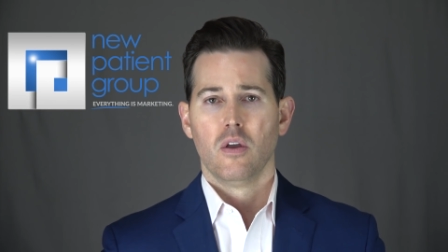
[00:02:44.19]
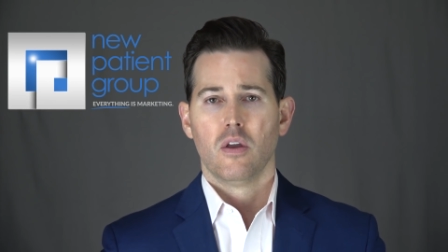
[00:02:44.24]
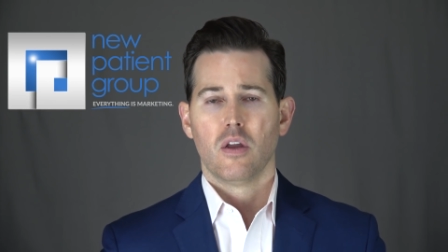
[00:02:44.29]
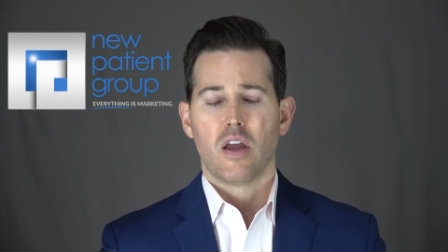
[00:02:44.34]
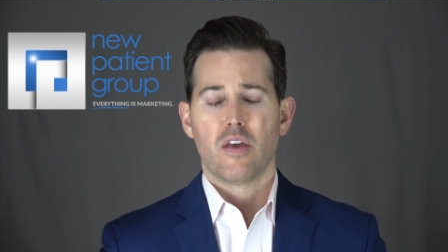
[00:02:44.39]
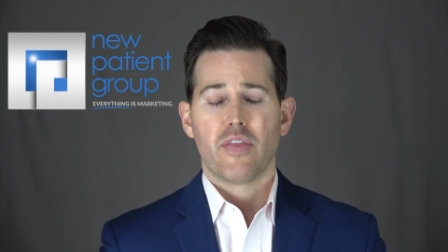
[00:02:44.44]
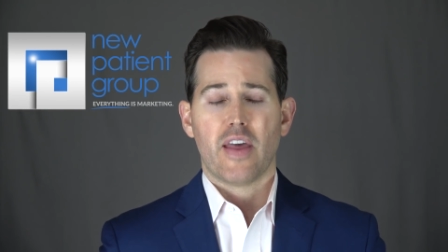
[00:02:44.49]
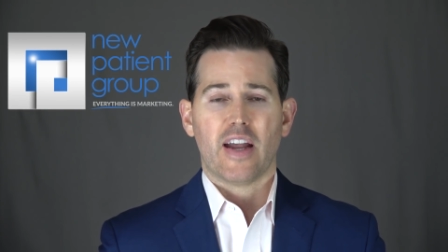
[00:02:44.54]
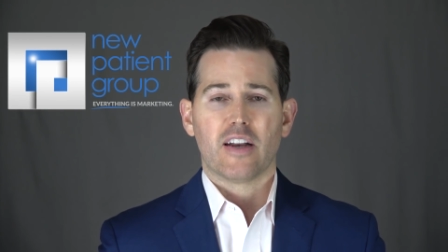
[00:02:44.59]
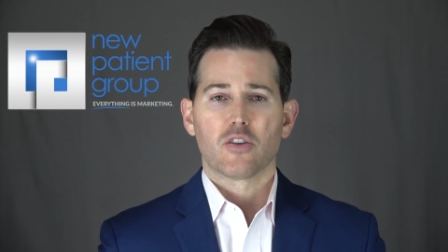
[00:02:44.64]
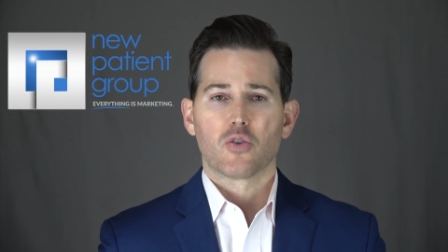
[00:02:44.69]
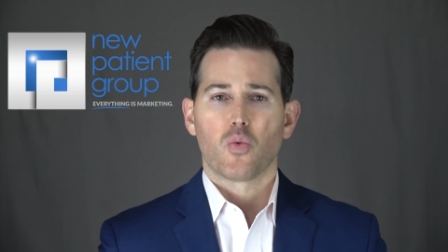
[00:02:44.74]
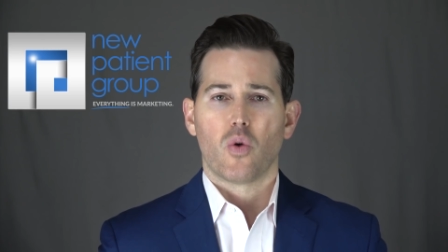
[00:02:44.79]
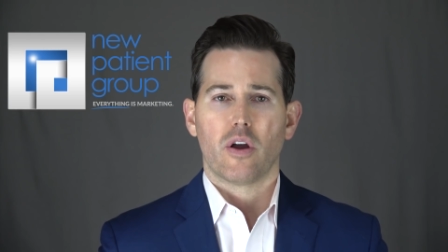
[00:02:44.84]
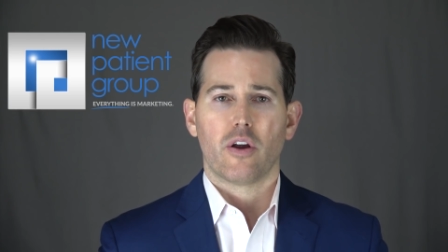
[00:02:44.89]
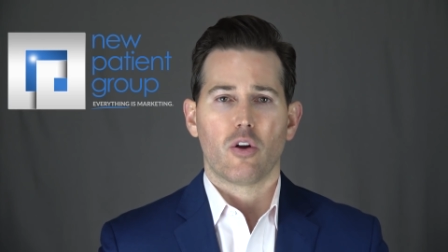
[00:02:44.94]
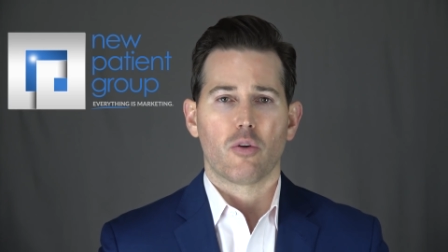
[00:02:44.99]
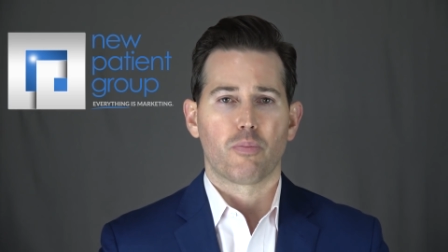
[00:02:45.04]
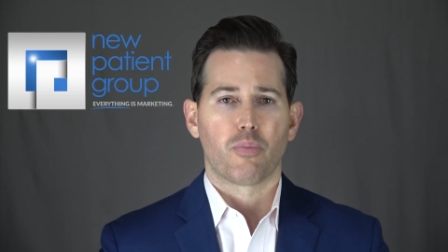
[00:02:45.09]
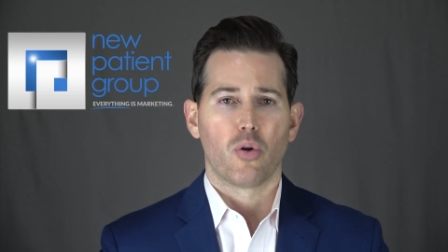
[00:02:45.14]
And that is
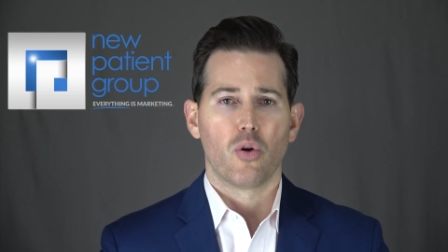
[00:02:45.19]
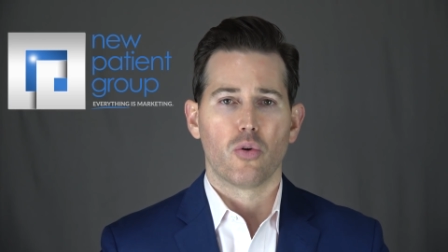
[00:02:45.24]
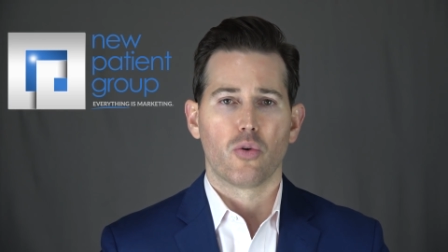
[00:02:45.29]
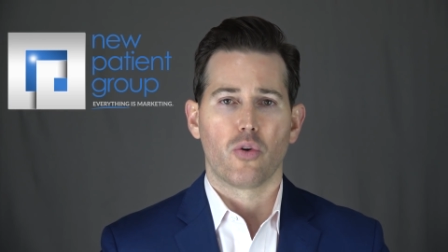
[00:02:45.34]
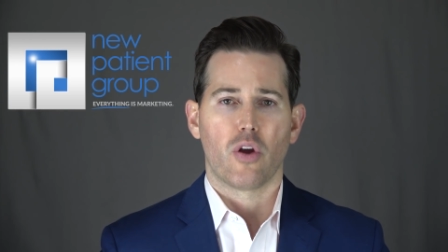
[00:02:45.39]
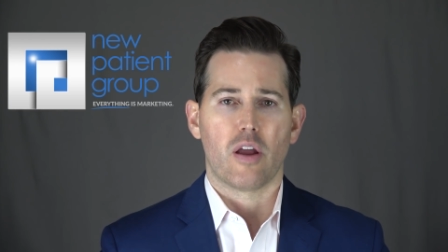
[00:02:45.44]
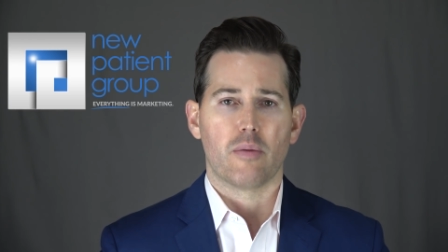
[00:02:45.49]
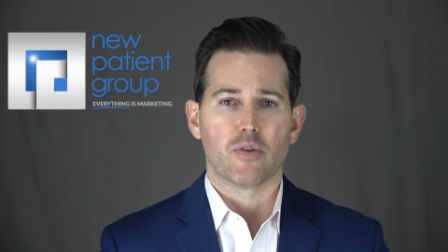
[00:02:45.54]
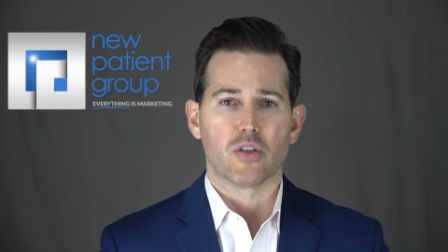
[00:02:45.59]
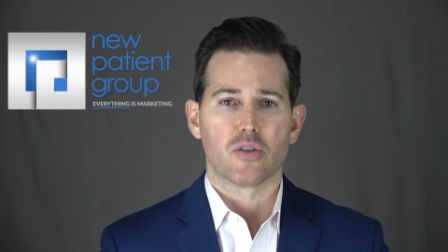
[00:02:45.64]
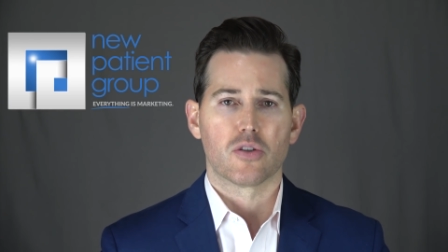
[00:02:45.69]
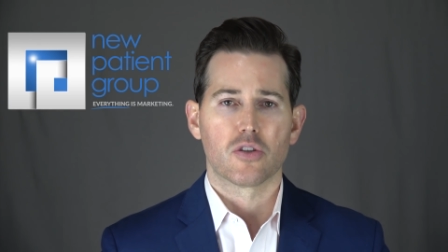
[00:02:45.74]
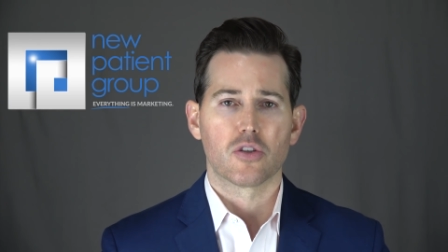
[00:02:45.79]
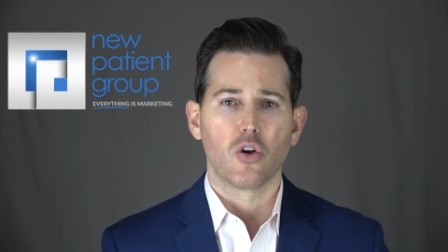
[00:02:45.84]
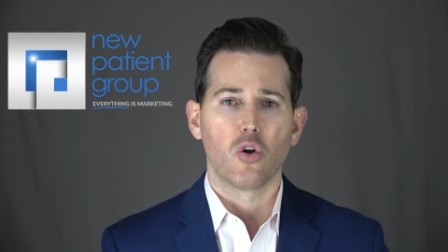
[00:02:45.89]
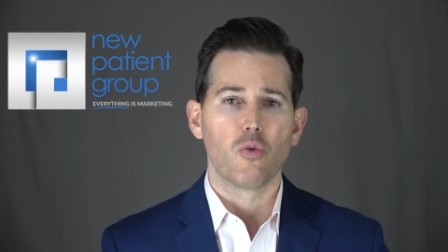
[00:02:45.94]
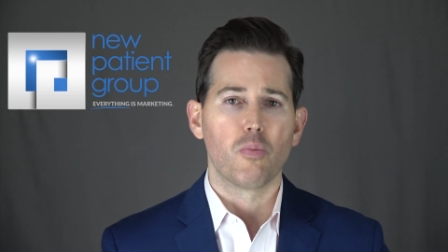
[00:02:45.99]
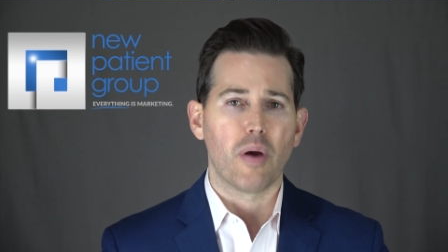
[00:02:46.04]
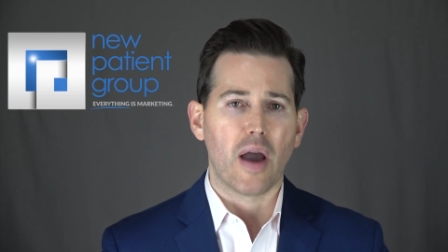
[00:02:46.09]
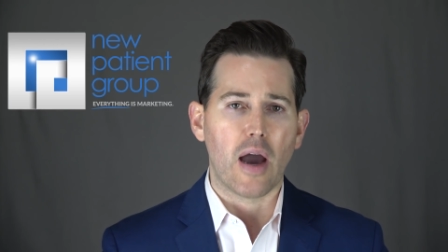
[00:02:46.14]
why our program is
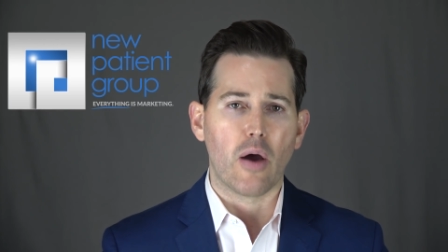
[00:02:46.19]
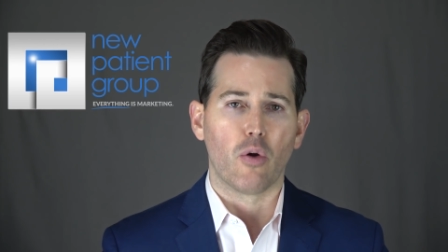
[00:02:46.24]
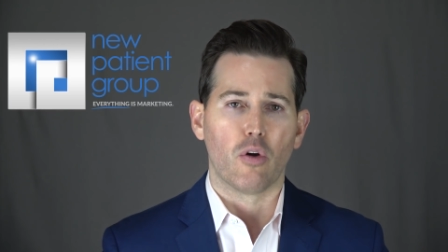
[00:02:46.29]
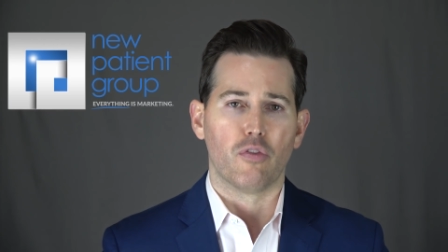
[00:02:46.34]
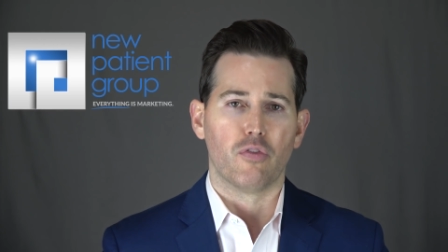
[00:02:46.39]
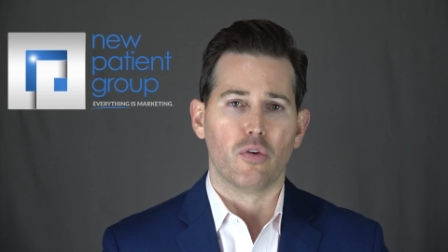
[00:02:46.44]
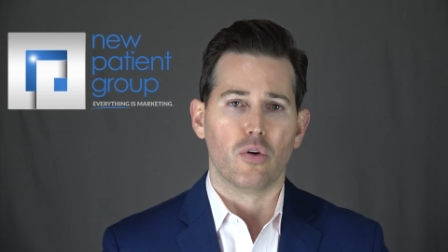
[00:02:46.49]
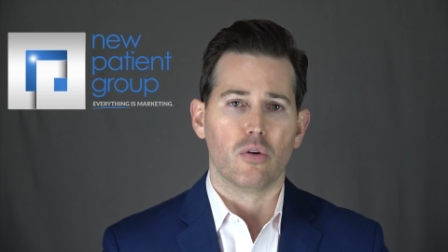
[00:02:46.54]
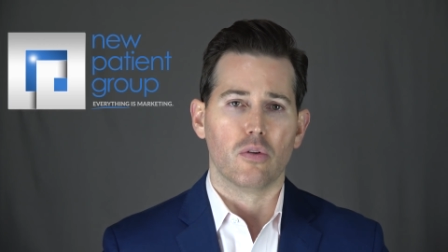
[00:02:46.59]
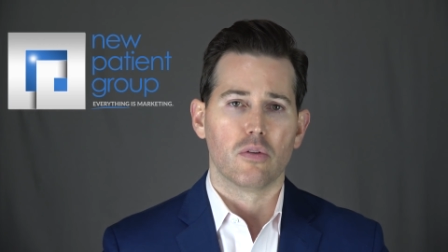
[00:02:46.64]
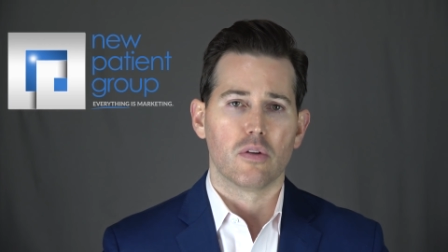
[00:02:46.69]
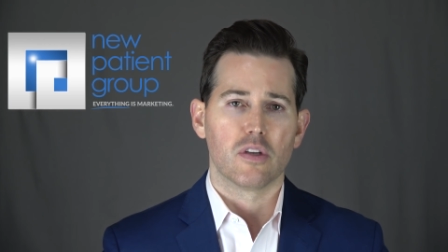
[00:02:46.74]
so powerful,